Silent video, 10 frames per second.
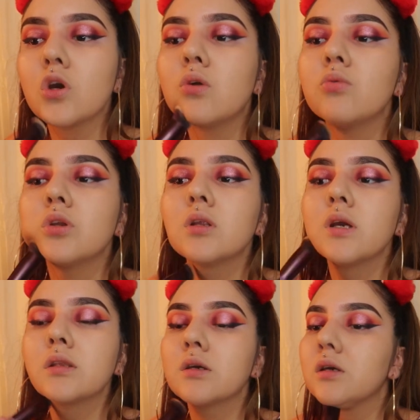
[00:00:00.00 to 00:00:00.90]
I really
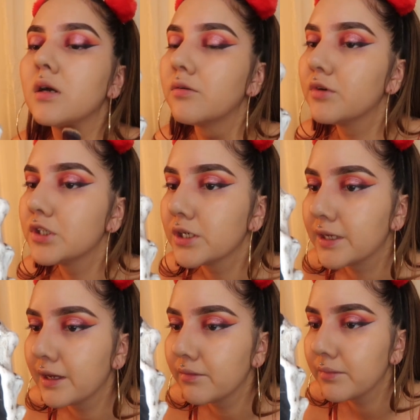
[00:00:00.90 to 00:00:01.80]
like the coverage
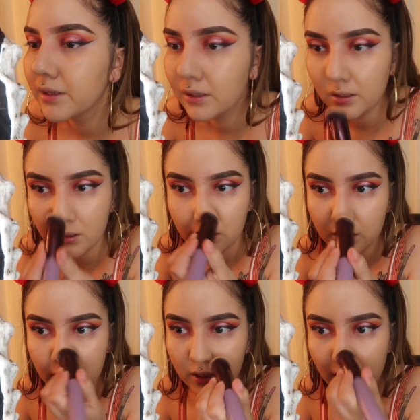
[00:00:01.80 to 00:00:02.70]
it gave me.
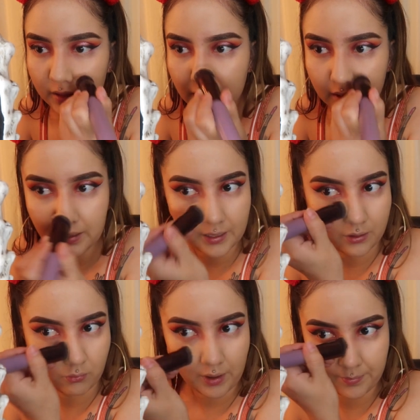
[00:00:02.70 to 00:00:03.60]
It didn't
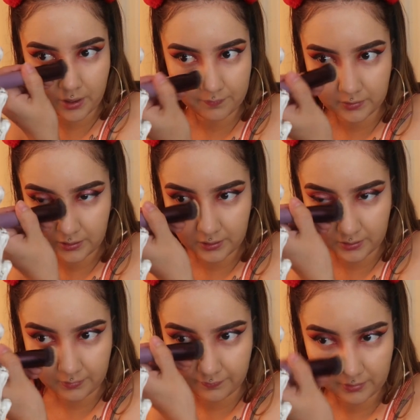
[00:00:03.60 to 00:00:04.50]
like wipe off none
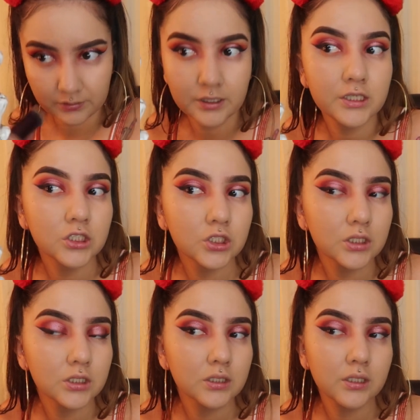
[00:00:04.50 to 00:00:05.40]
of the
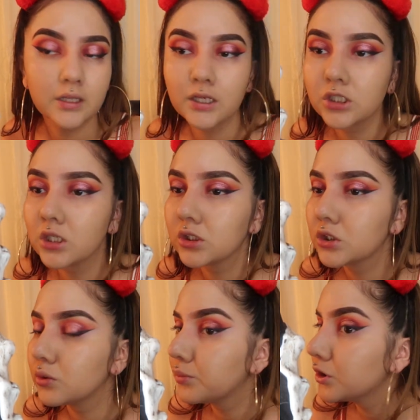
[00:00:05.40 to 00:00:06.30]
foundation. It actually looks
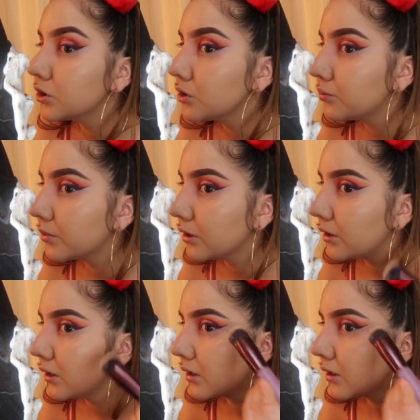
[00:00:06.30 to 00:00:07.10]
super, super